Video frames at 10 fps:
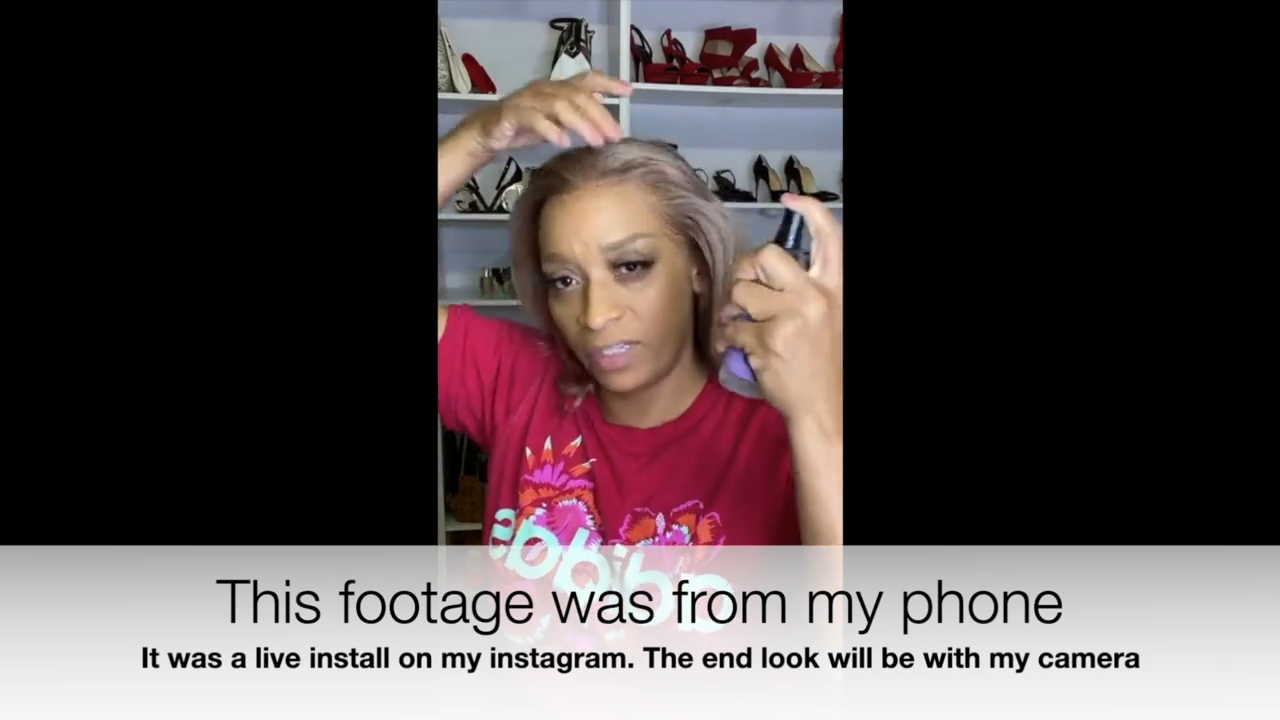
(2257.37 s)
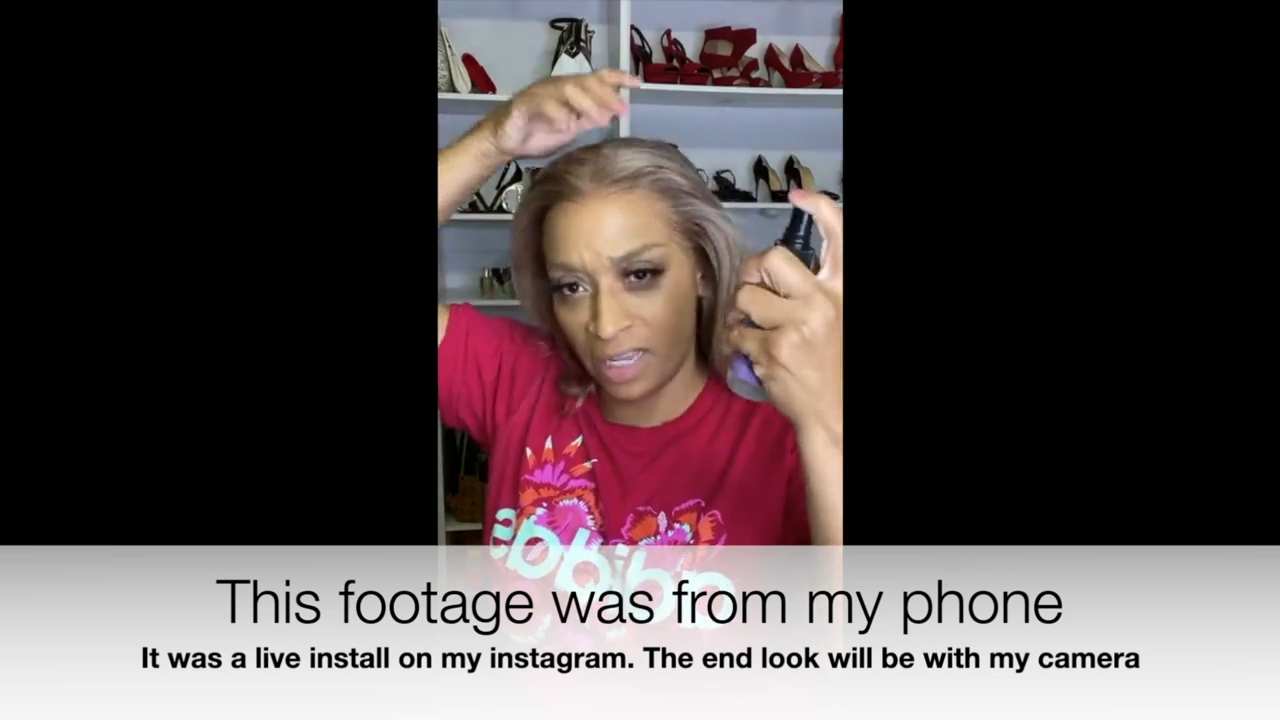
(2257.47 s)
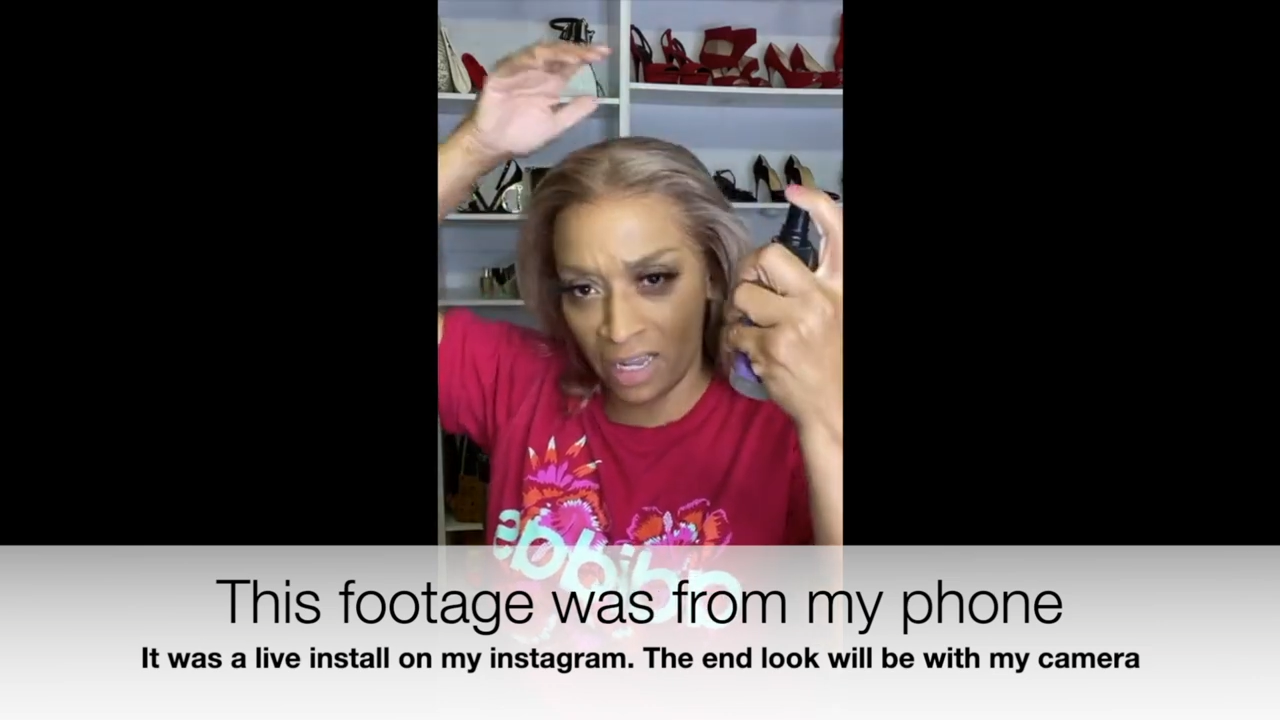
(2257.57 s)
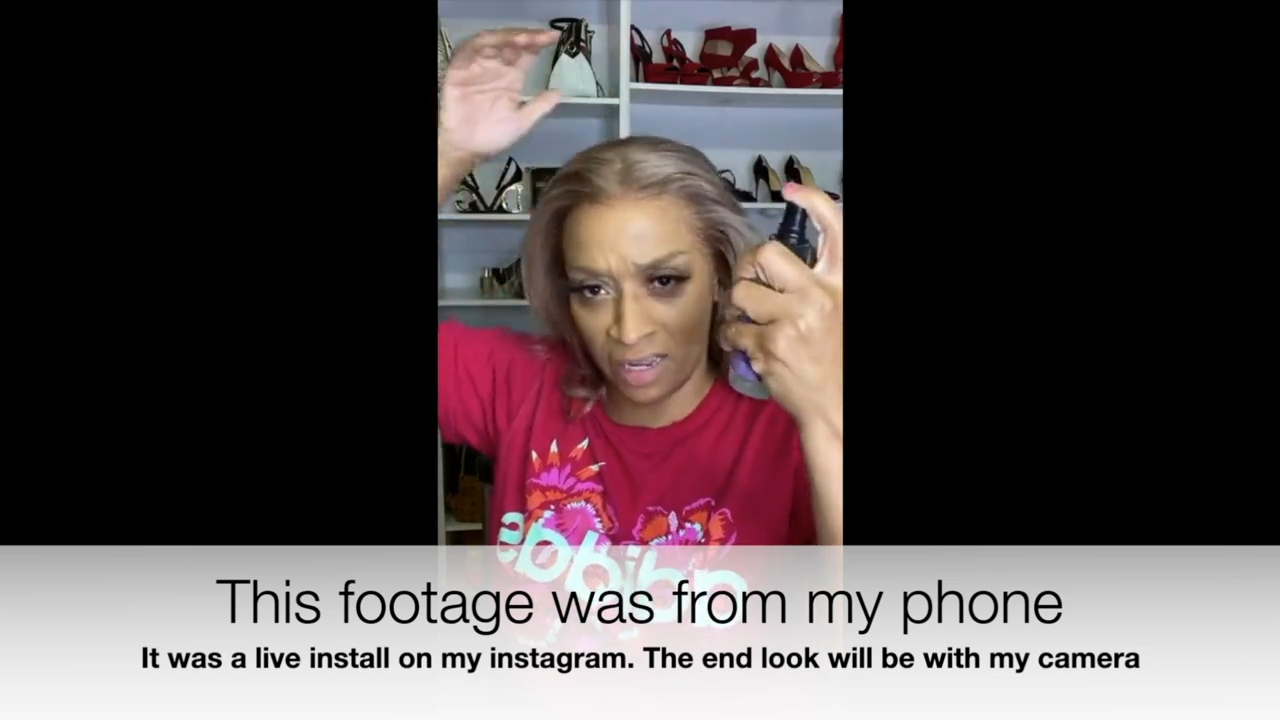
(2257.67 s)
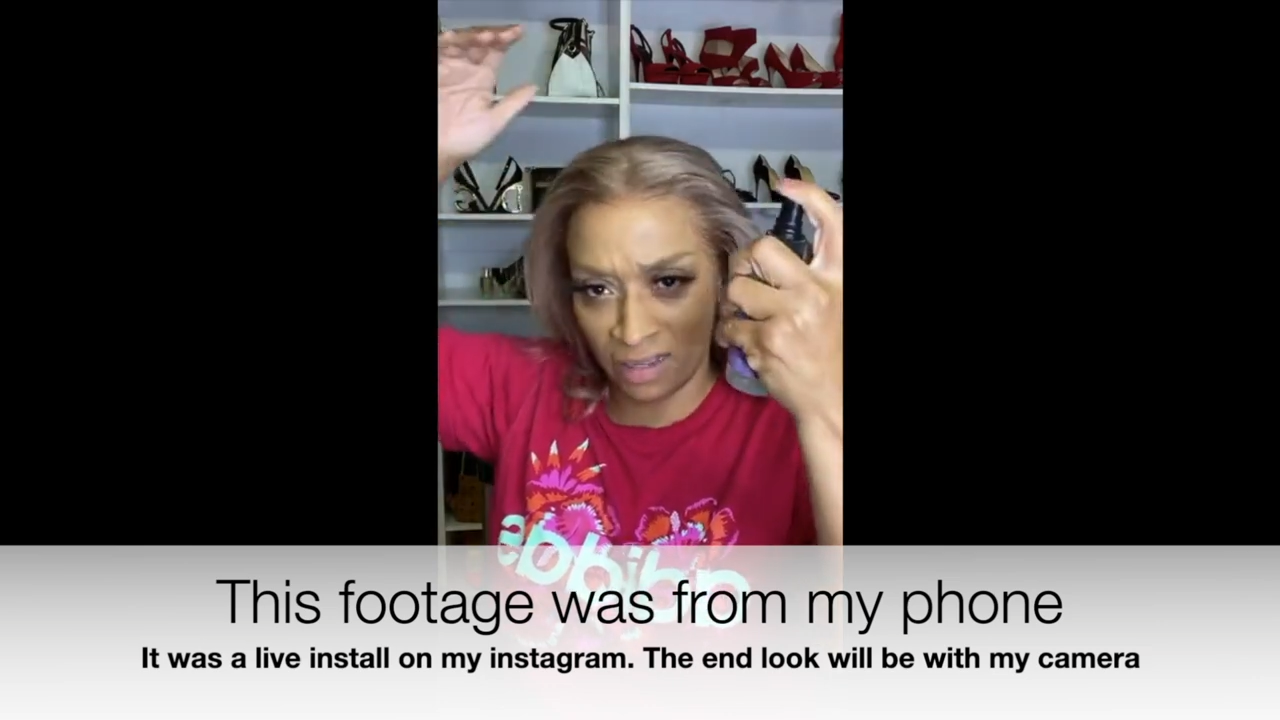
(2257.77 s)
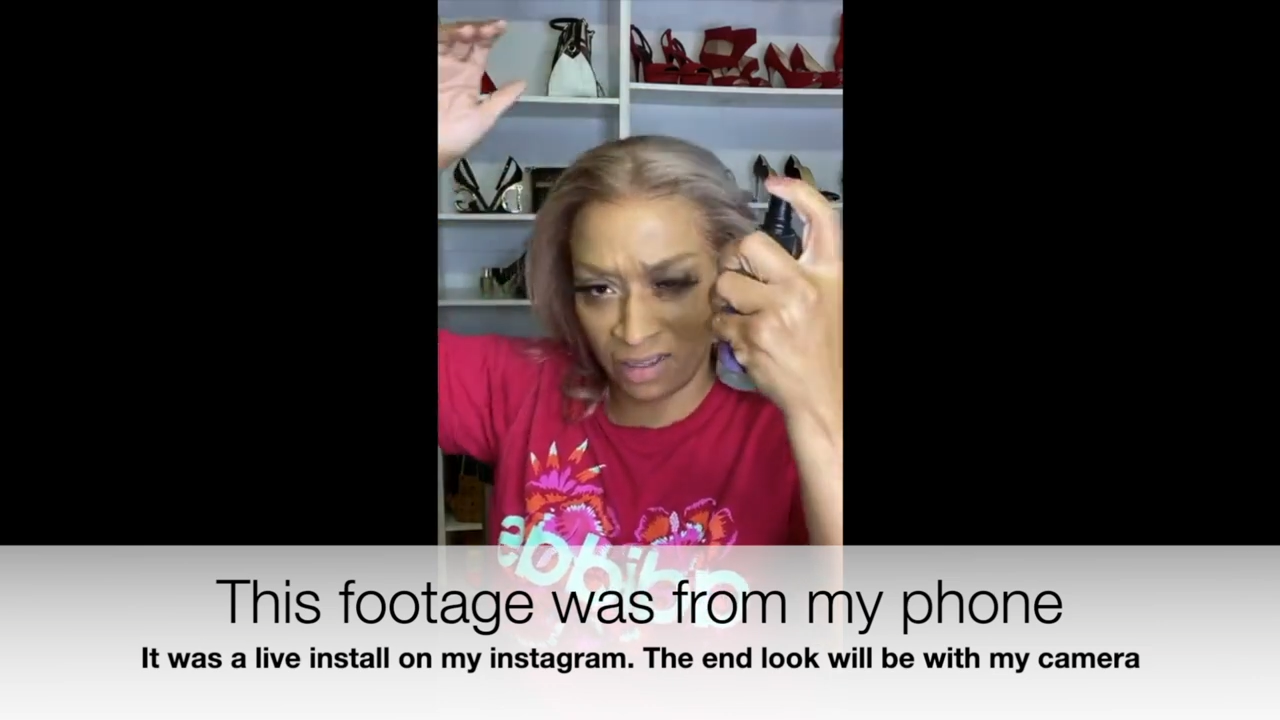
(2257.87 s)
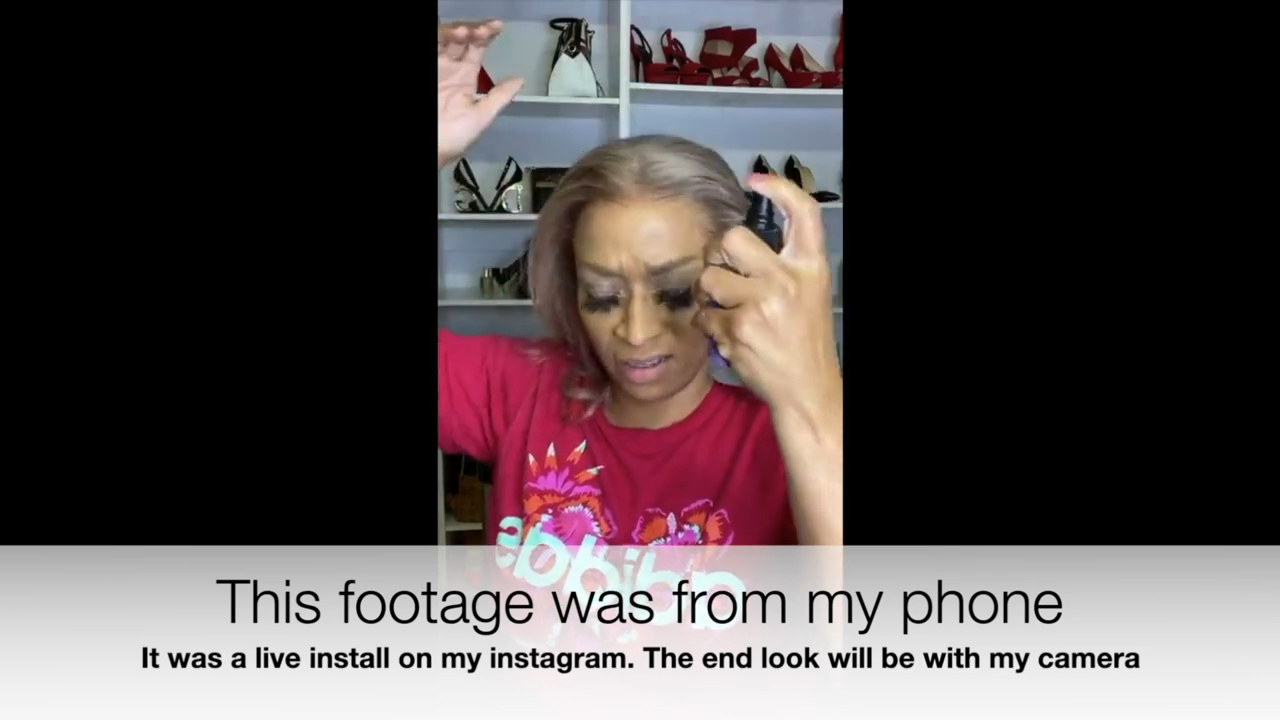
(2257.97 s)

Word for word: protect.